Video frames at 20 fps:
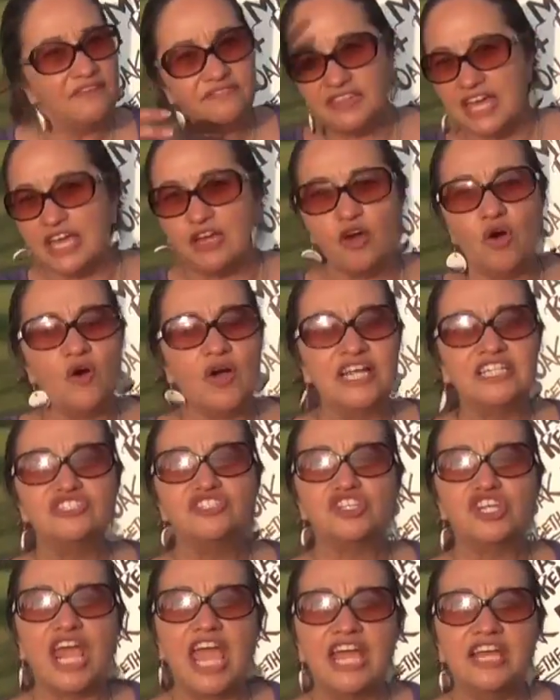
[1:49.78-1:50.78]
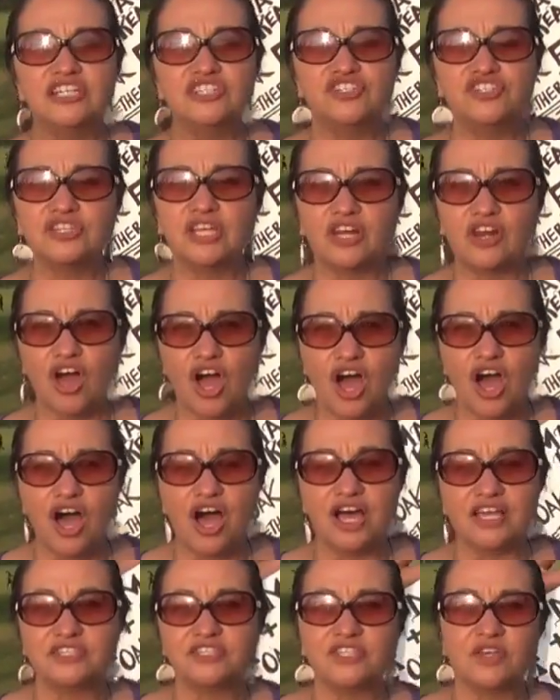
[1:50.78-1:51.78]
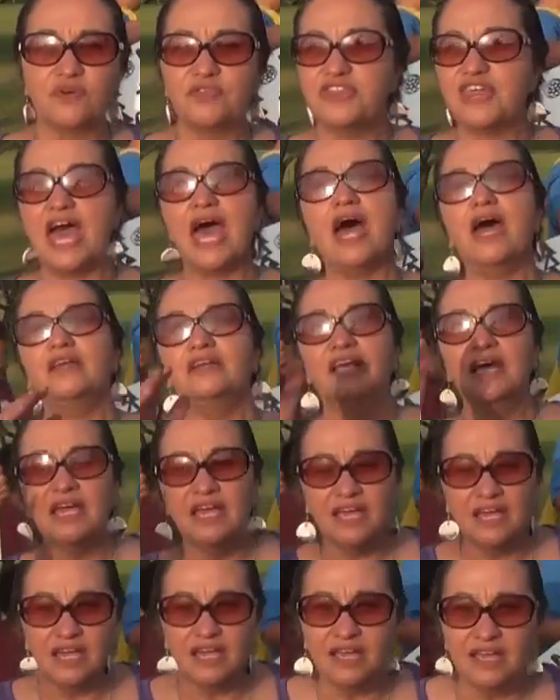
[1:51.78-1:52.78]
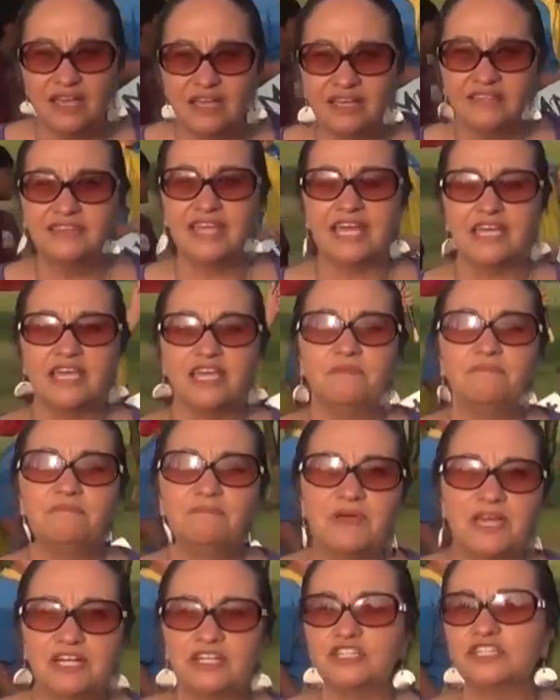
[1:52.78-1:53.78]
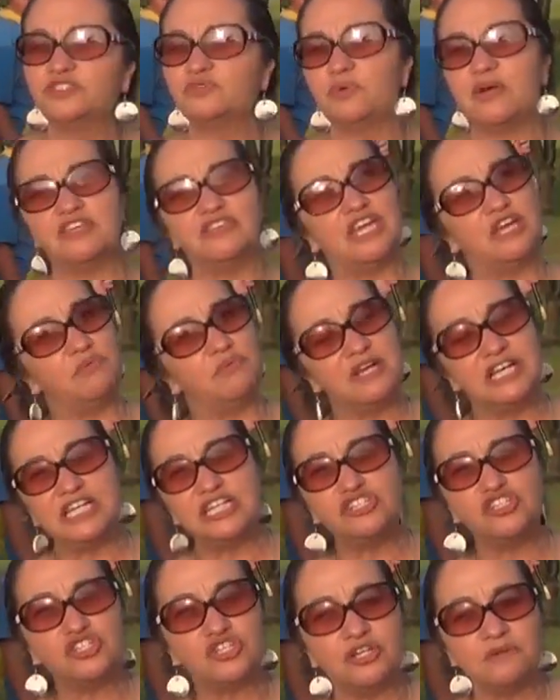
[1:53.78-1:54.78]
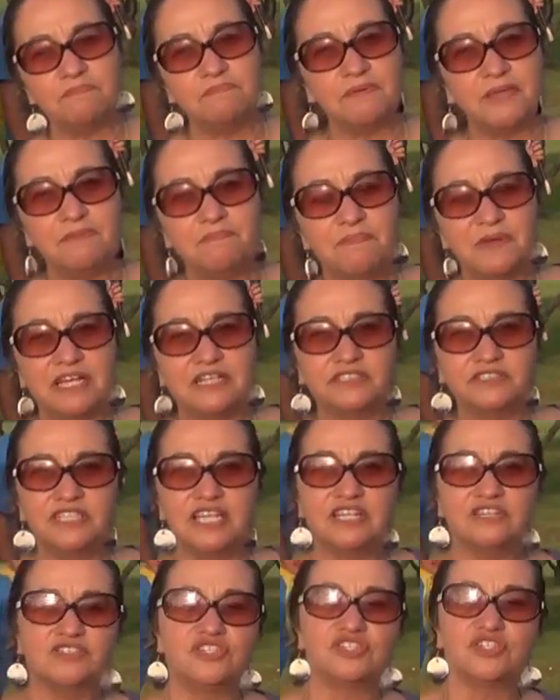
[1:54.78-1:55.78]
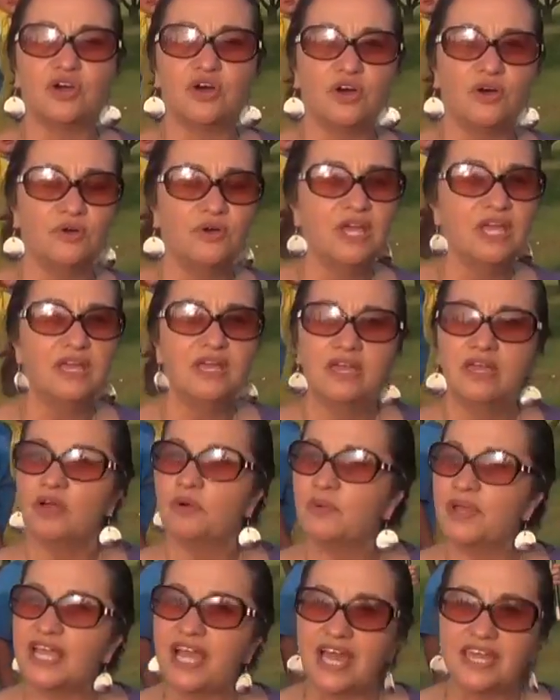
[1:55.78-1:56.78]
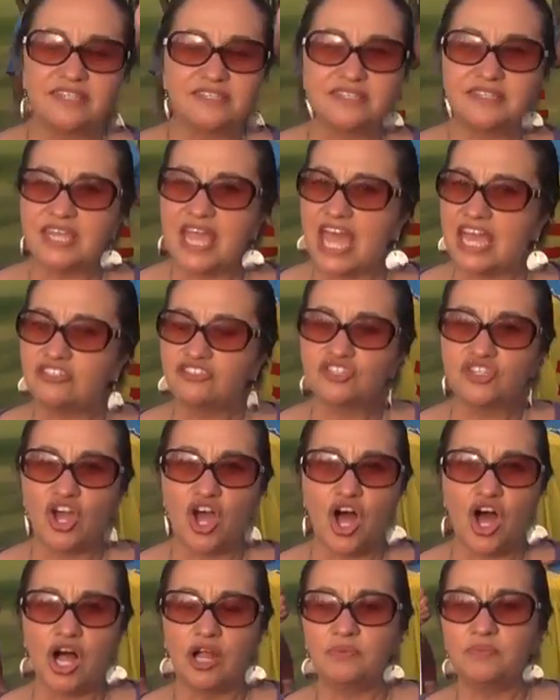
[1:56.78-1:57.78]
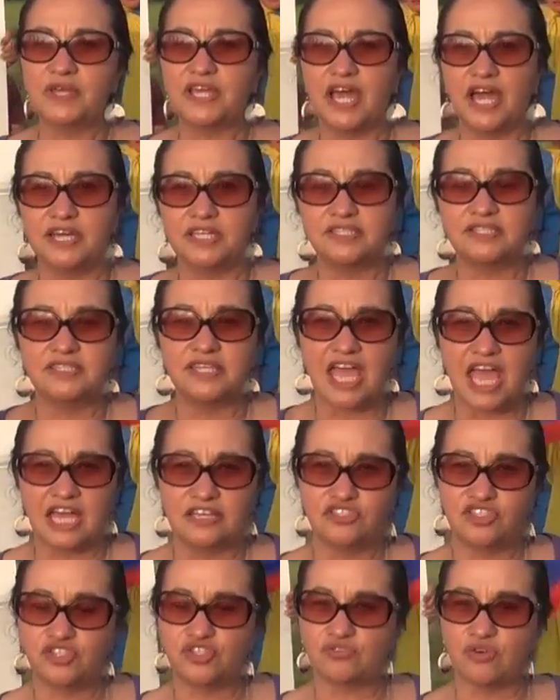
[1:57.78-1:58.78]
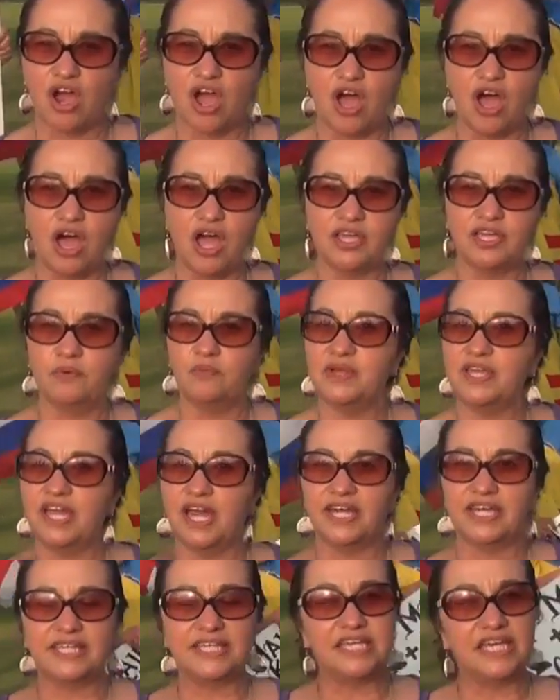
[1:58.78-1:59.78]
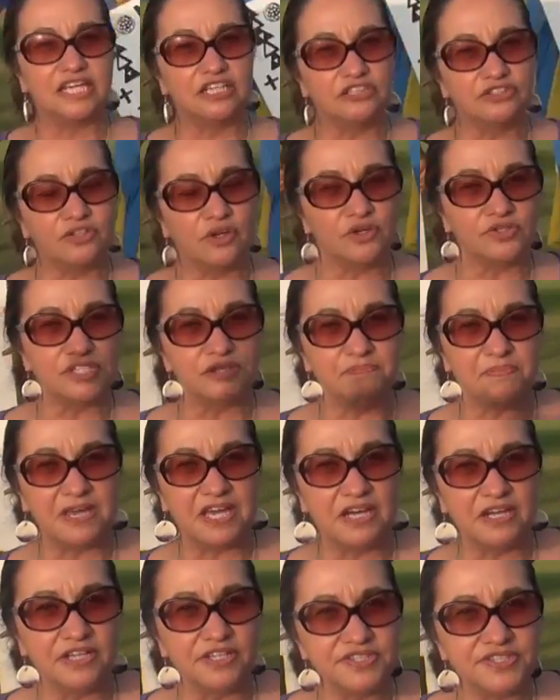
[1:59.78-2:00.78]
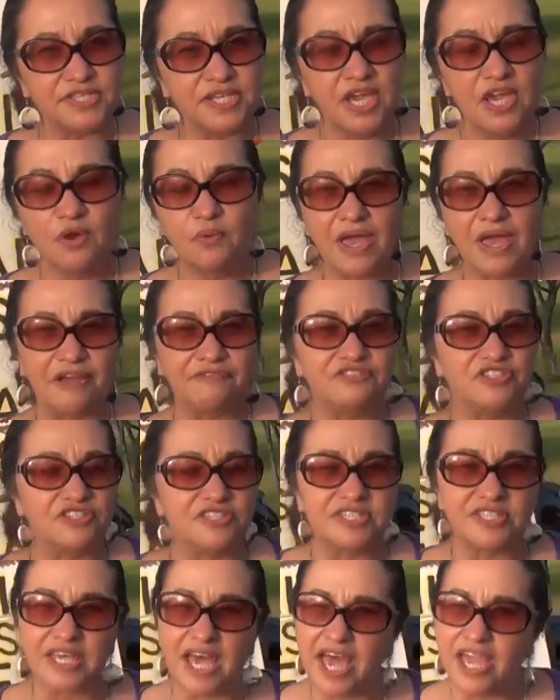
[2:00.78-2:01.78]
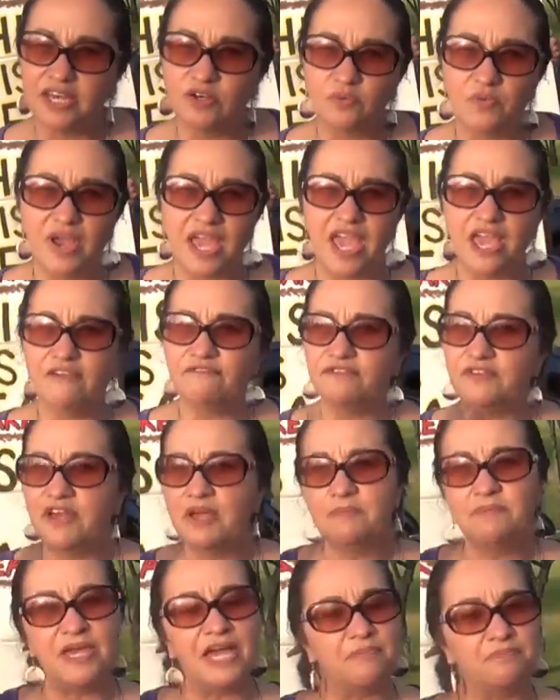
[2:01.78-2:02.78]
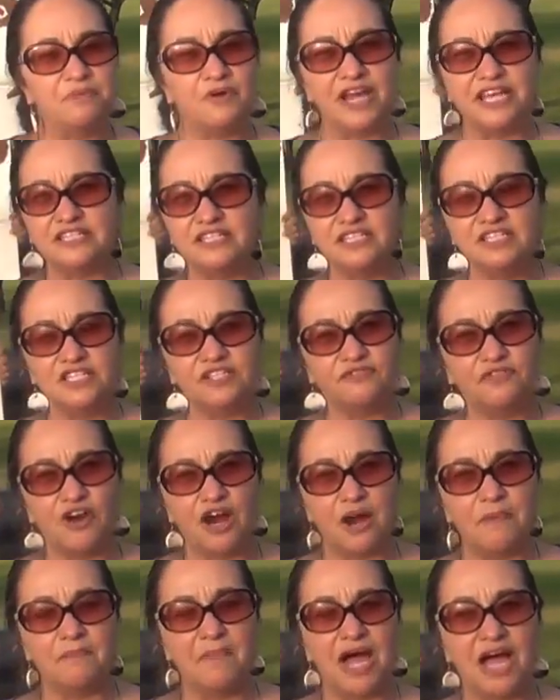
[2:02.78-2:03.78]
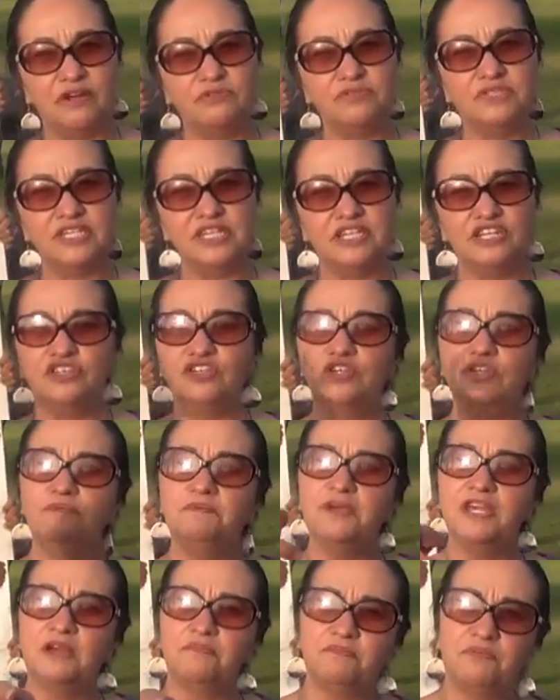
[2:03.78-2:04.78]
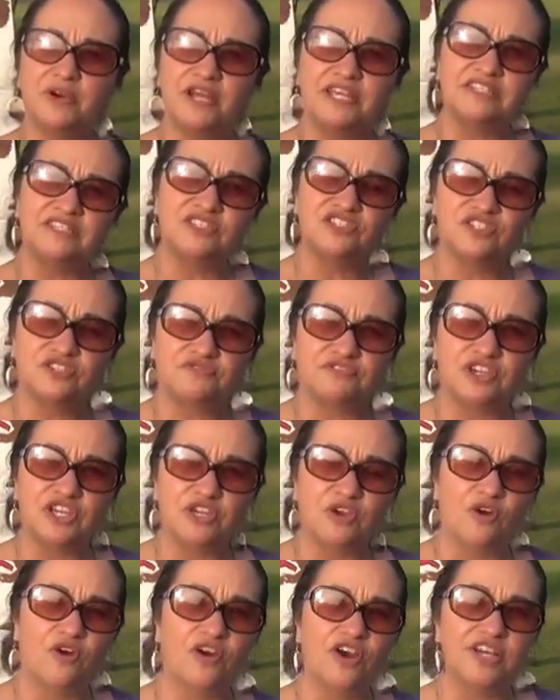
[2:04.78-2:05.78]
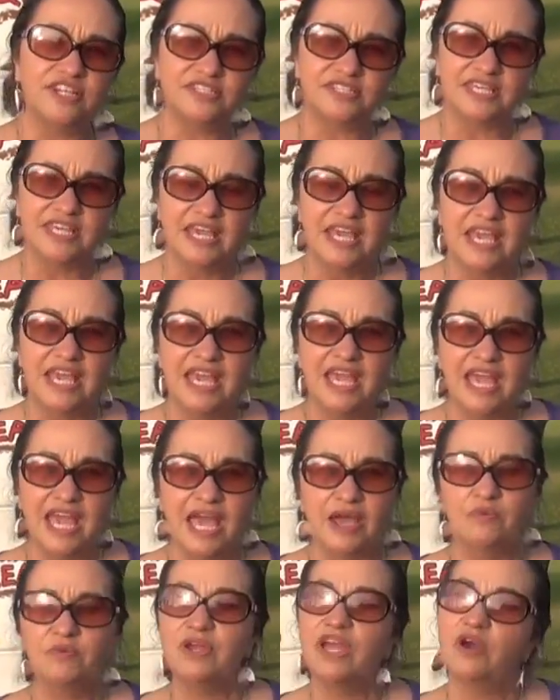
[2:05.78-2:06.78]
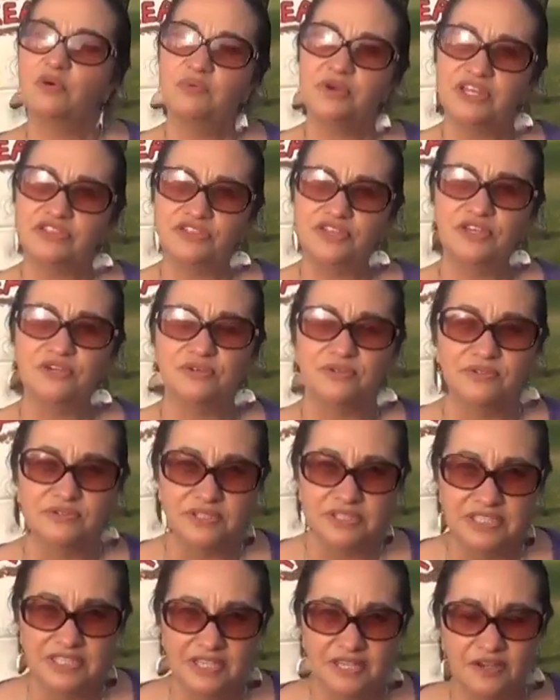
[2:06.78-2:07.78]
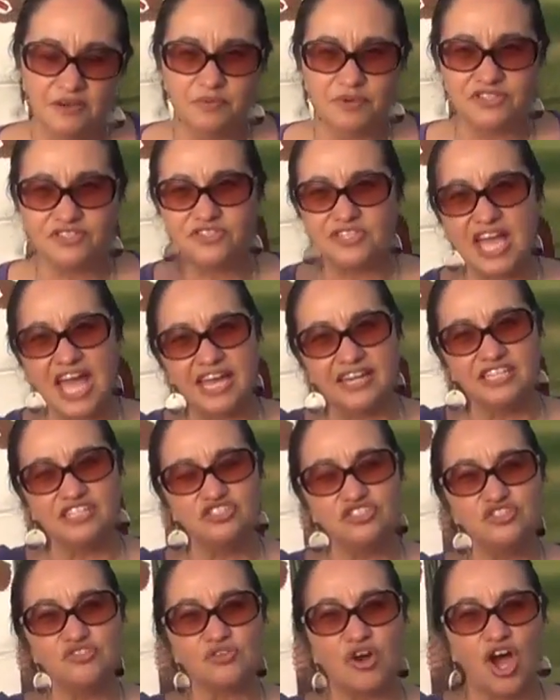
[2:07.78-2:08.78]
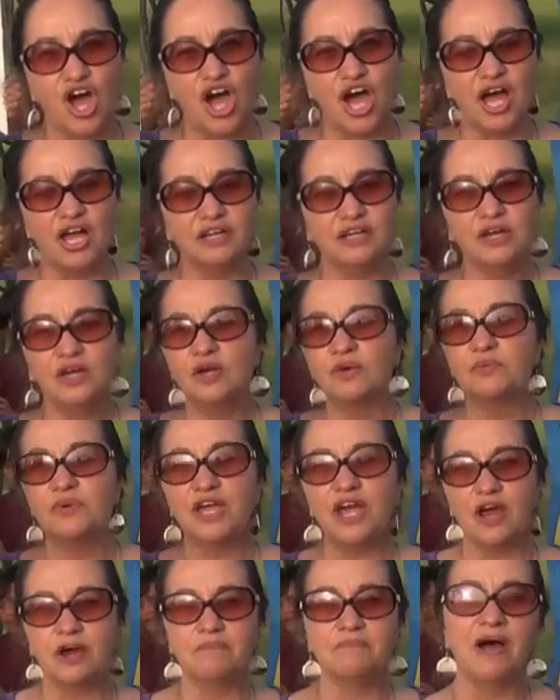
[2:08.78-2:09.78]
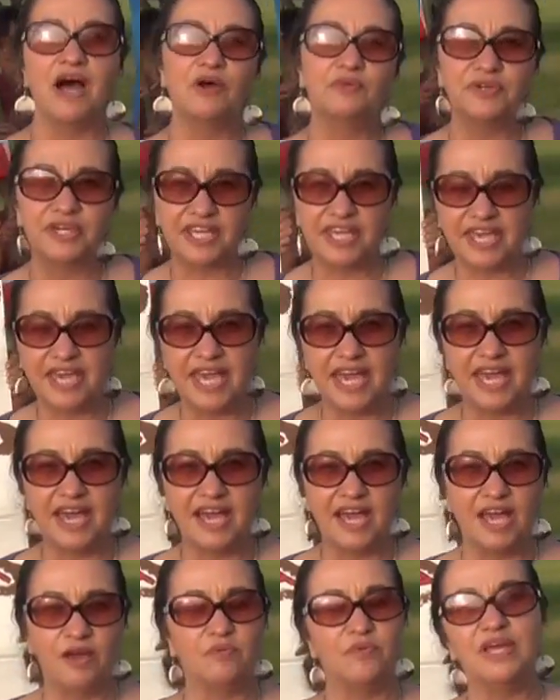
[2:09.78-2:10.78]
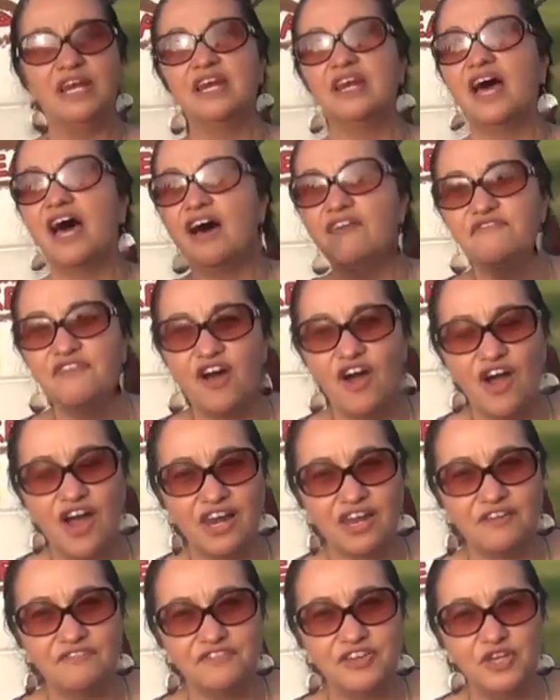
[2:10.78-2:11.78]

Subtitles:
they go and change the law so that they can build where they really shouldn't be building. So we gotta stand tall, we gotta stand strong, and we gotta kill those bills. We have to sign wave, be a presence for our mountain, and you be a presence for yours, and we are with you. We're standing strong, we are Mauna Kea, and we love all of